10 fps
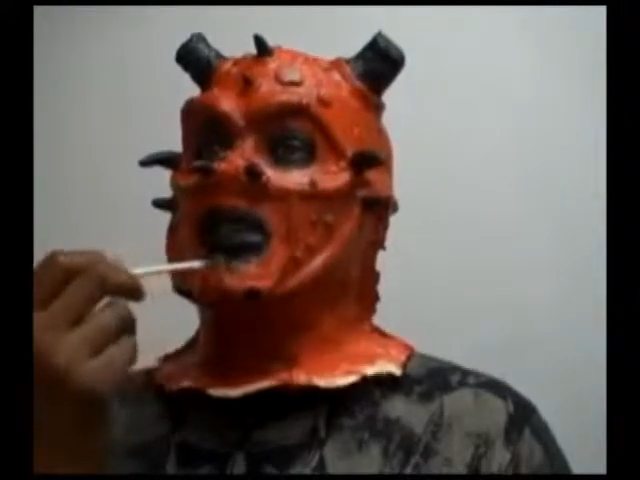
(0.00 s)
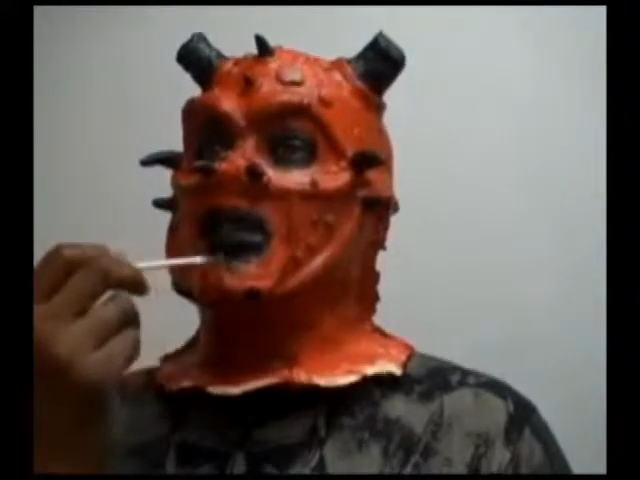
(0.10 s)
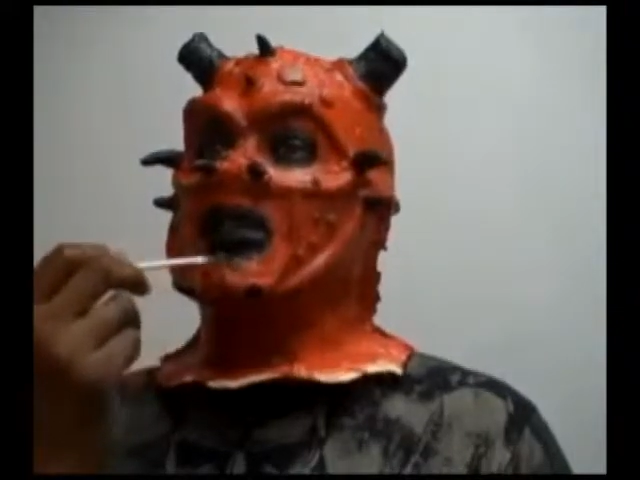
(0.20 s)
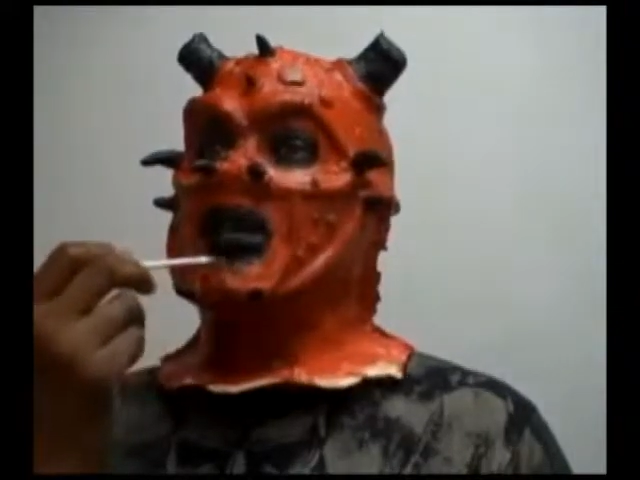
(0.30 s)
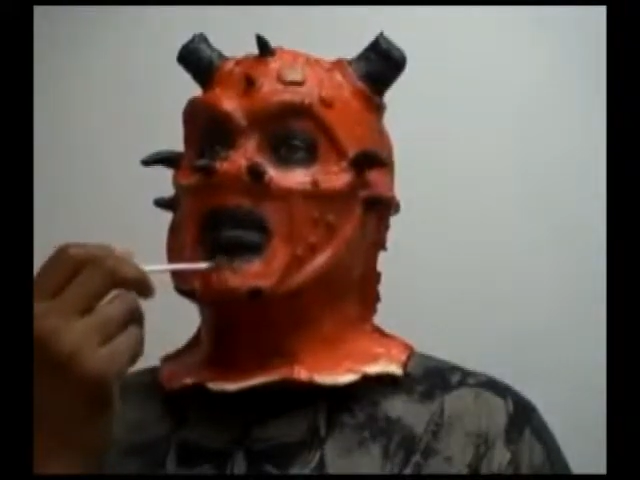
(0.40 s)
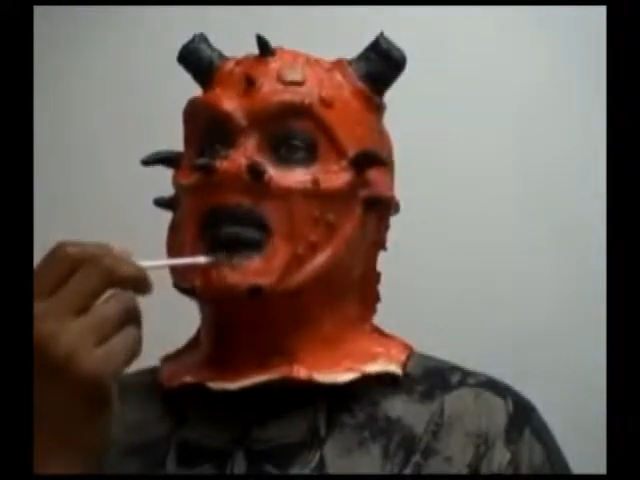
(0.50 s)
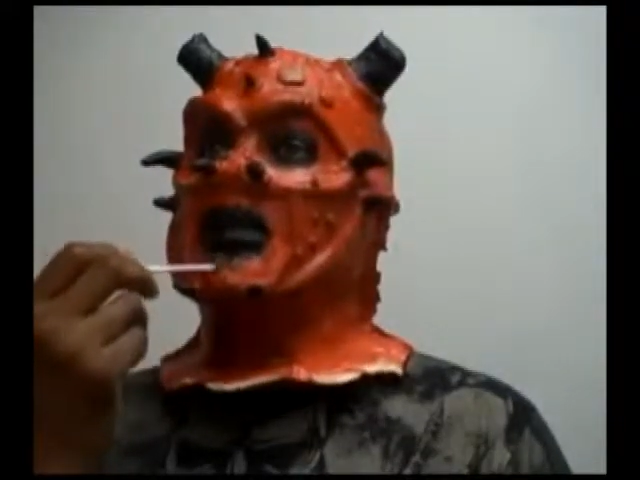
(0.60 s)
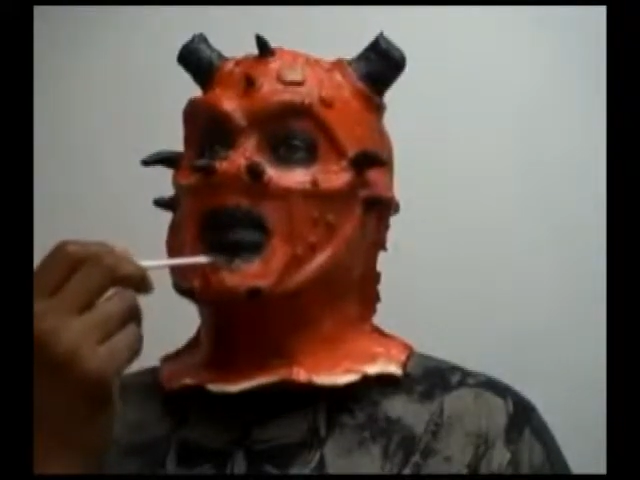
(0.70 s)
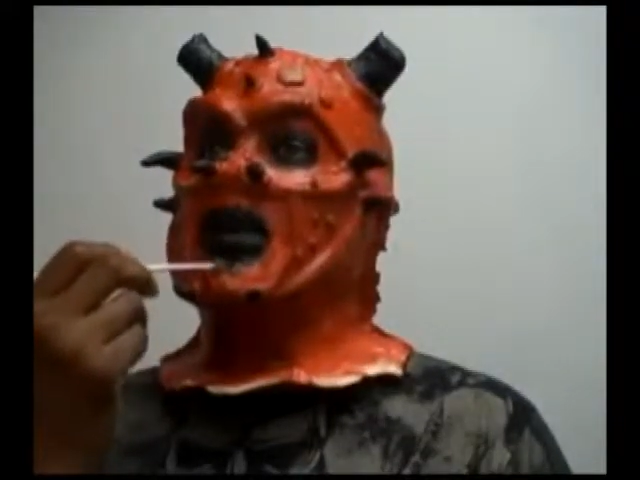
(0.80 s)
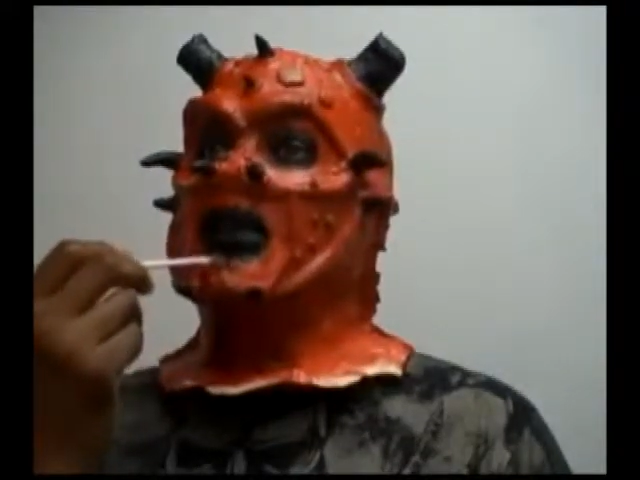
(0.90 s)
because that'll
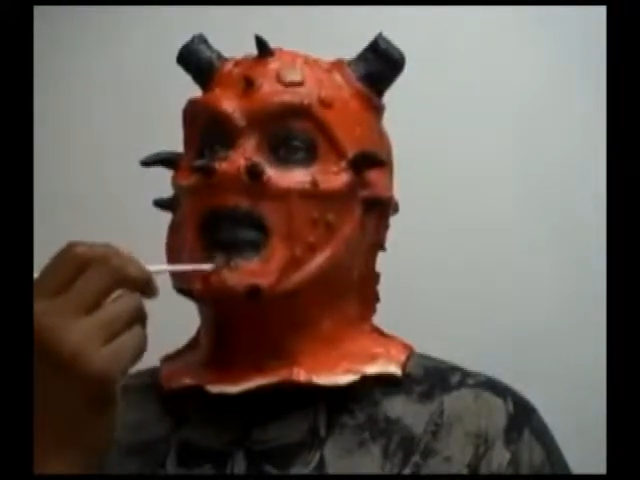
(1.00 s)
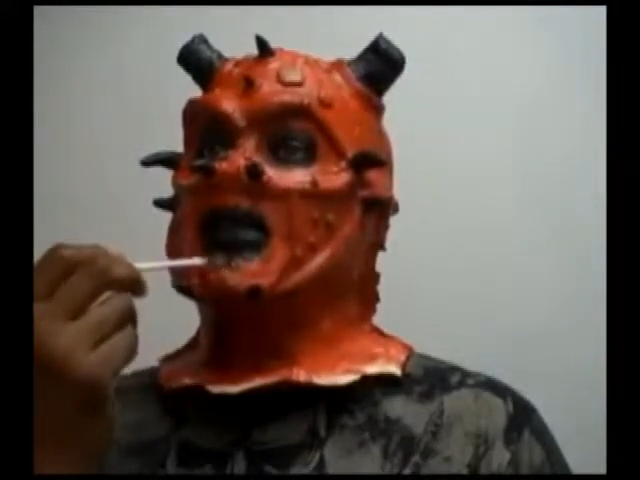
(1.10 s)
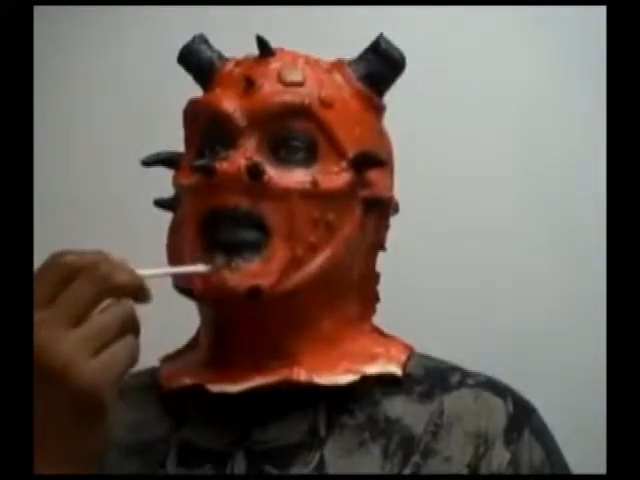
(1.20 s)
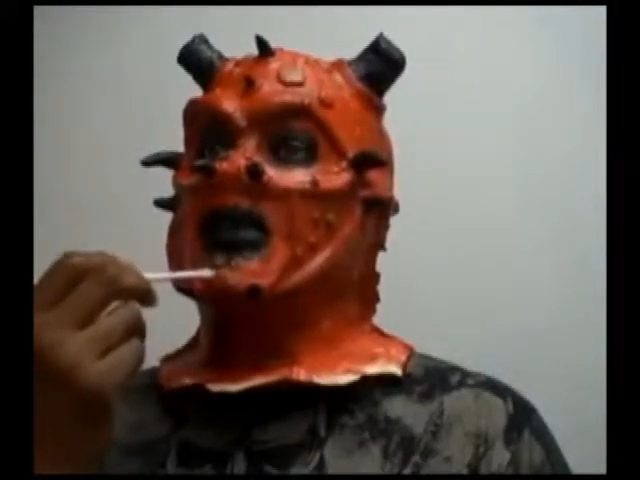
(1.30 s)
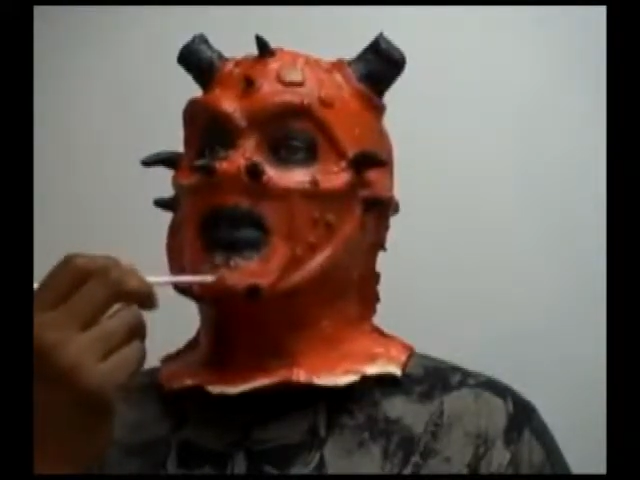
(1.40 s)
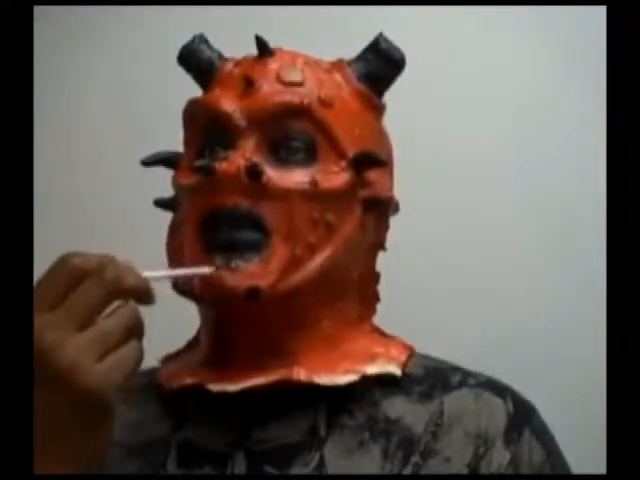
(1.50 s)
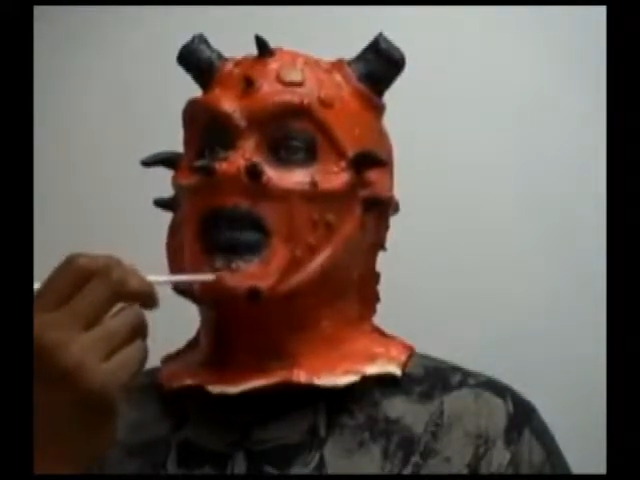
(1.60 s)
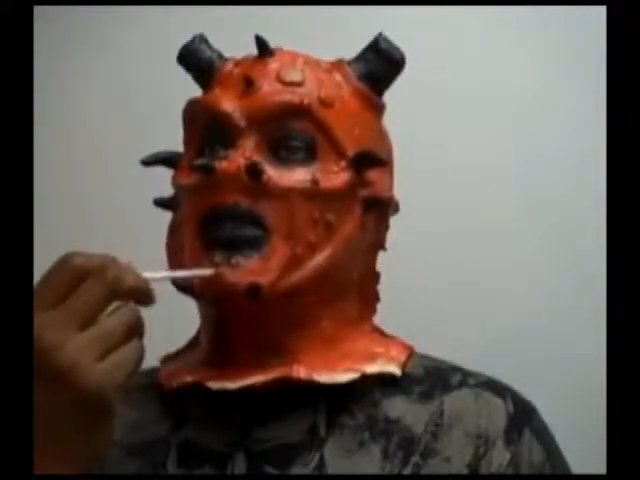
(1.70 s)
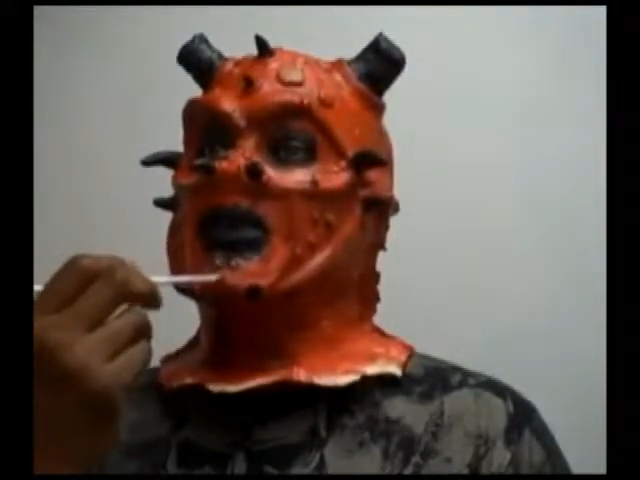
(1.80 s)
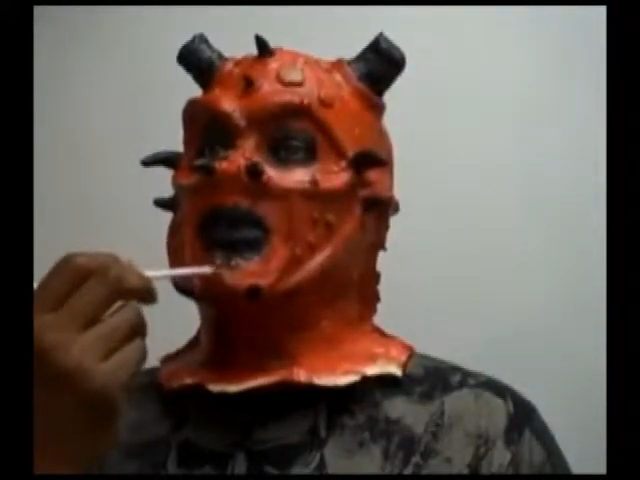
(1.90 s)
take me half a day alone.
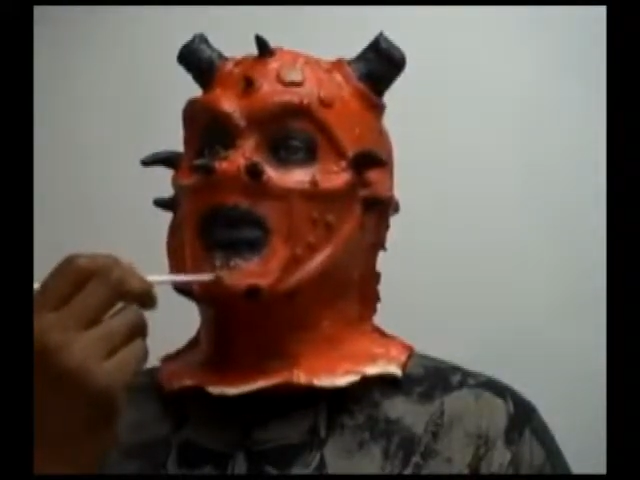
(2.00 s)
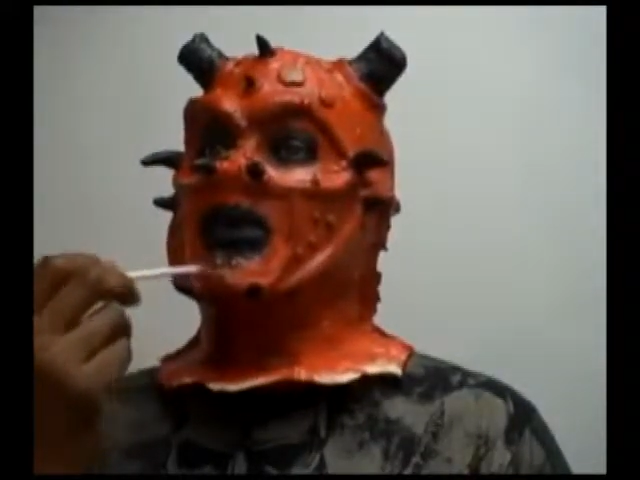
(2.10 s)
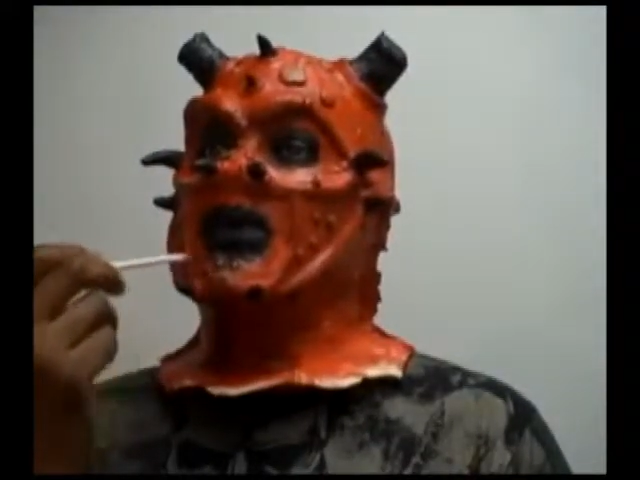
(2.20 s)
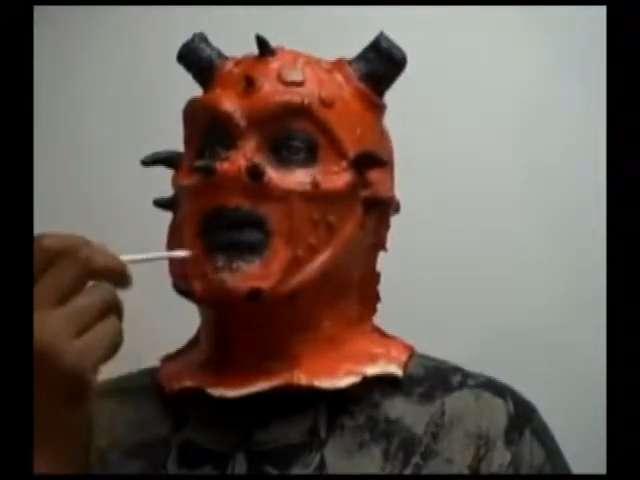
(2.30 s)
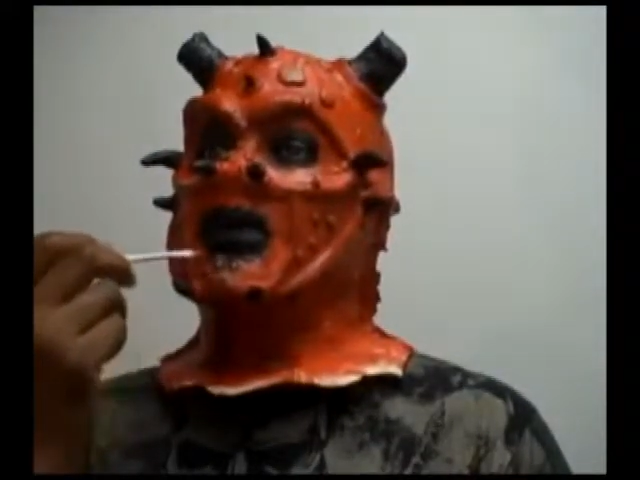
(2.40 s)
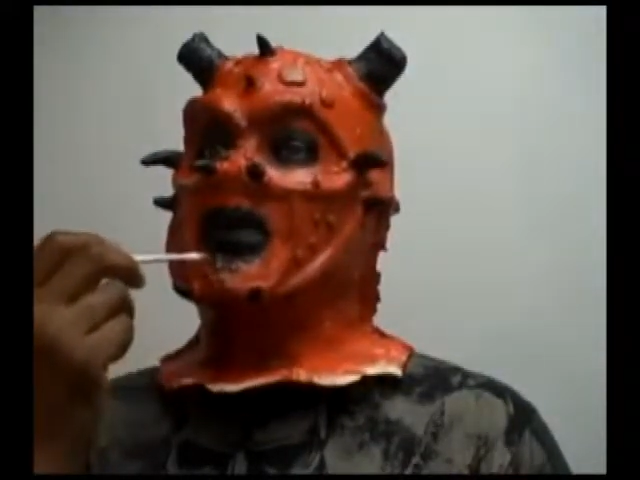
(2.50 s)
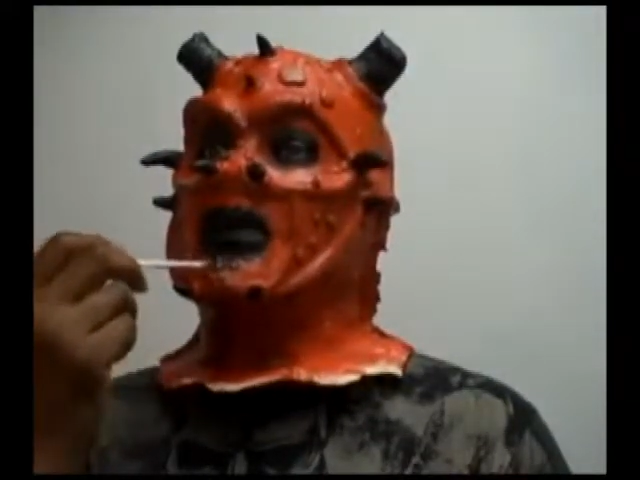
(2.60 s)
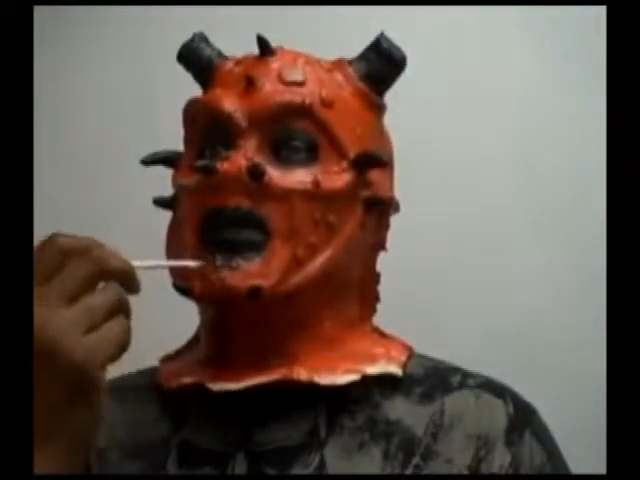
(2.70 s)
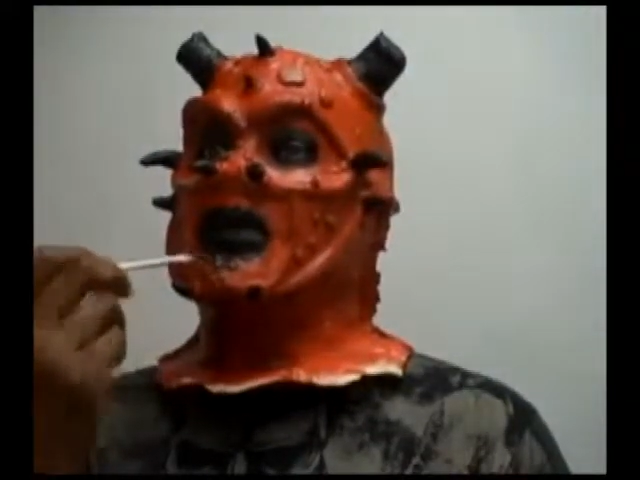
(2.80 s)
That's the worst part about